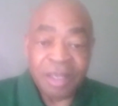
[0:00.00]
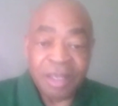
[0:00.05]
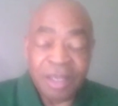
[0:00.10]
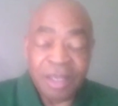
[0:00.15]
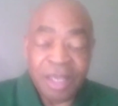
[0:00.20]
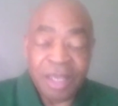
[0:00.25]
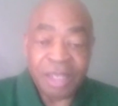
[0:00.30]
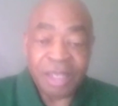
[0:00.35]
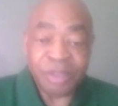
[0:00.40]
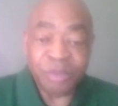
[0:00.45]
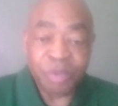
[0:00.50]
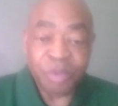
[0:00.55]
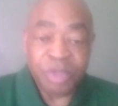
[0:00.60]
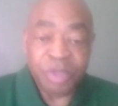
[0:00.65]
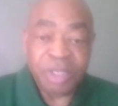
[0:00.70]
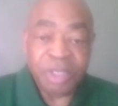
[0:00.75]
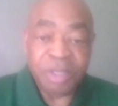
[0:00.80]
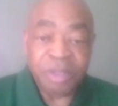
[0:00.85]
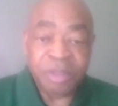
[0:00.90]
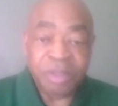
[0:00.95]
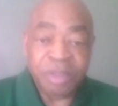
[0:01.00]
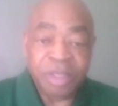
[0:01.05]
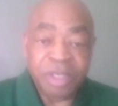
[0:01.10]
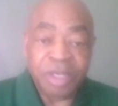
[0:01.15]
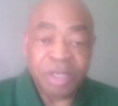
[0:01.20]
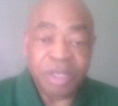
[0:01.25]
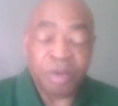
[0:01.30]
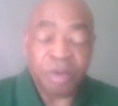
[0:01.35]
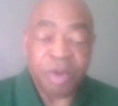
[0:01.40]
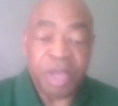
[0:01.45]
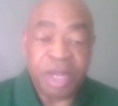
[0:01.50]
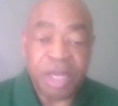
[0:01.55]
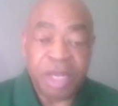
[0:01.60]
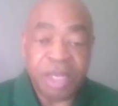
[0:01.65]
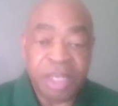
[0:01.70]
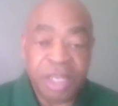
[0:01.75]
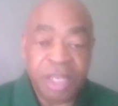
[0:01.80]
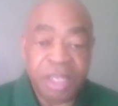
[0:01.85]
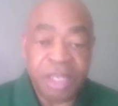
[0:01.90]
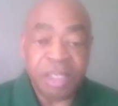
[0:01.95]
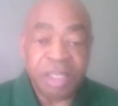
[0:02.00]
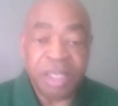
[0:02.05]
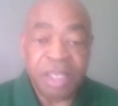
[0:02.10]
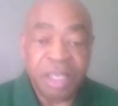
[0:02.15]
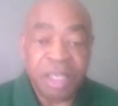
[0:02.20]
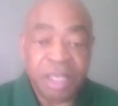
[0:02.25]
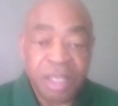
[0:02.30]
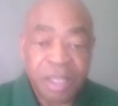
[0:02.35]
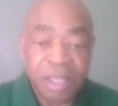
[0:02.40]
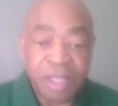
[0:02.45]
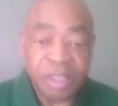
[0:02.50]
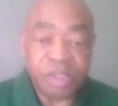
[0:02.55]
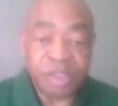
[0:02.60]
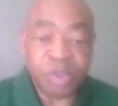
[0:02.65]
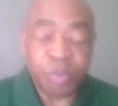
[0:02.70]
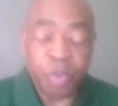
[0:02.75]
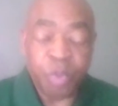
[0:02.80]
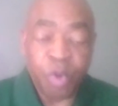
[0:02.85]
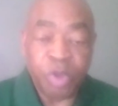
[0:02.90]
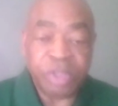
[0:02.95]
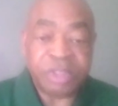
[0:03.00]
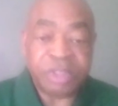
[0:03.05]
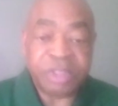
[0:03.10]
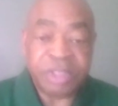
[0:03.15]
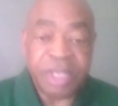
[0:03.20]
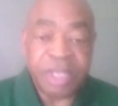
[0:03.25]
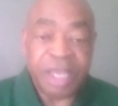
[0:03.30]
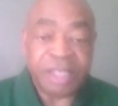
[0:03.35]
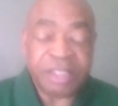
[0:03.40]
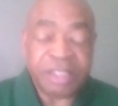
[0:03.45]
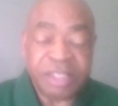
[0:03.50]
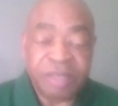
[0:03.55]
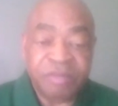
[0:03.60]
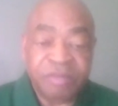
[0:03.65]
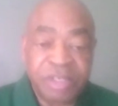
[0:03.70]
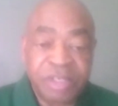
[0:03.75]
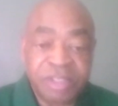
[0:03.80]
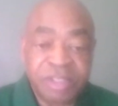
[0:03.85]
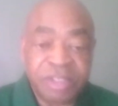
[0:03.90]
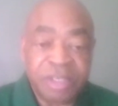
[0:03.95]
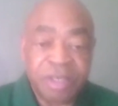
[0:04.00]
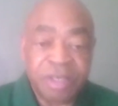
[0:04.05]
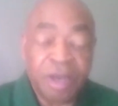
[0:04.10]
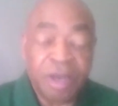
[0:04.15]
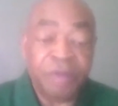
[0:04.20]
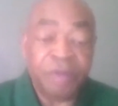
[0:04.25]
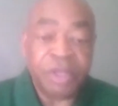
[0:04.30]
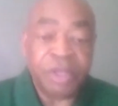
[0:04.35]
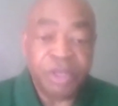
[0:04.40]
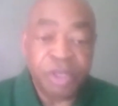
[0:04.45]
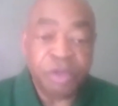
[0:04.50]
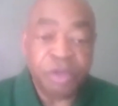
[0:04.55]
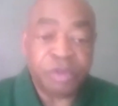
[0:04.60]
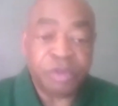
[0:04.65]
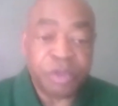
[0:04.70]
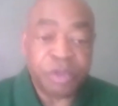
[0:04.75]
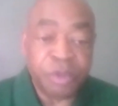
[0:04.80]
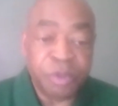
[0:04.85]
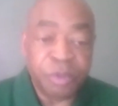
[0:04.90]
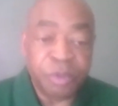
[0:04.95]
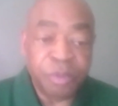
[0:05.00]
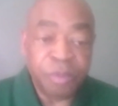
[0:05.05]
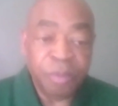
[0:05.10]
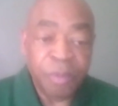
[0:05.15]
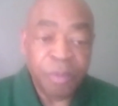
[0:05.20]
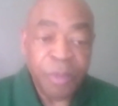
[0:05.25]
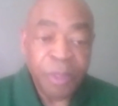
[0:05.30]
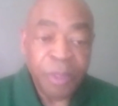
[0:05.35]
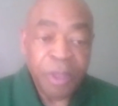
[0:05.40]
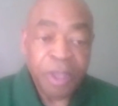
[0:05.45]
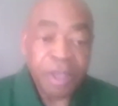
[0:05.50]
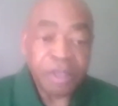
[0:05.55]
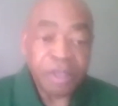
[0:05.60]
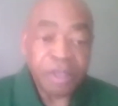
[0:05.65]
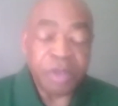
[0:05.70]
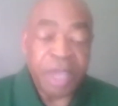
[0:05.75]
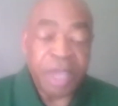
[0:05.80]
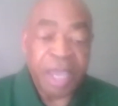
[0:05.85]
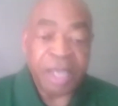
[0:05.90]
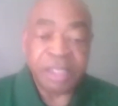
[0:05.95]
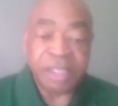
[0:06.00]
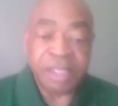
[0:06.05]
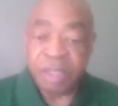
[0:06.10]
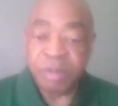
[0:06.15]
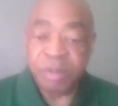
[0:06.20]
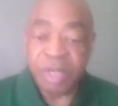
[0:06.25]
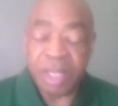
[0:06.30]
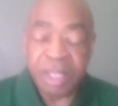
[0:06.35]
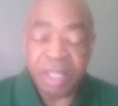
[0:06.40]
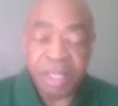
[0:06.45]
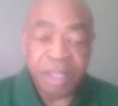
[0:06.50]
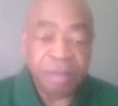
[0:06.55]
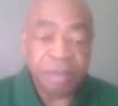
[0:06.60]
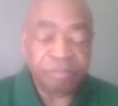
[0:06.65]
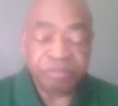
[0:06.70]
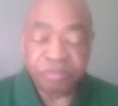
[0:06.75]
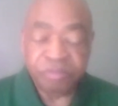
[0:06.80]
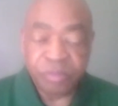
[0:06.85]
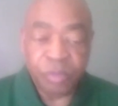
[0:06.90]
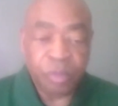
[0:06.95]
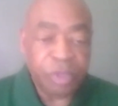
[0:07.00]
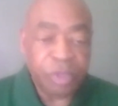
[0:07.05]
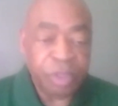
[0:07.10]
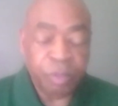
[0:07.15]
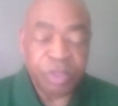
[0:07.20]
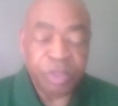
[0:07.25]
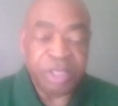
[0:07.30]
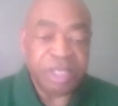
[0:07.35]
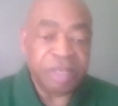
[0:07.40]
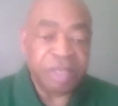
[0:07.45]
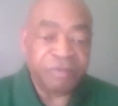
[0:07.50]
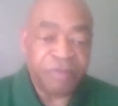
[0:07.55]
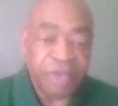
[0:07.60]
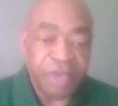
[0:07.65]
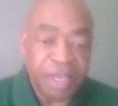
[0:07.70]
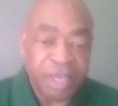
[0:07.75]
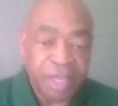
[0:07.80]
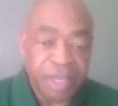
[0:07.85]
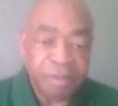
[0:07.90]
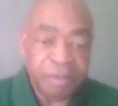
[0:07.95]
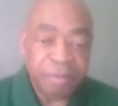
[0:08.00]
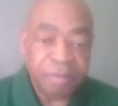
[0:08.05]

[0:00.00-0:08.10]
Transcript: as we integrated in the sports activities of the new school. So academically, we did fine,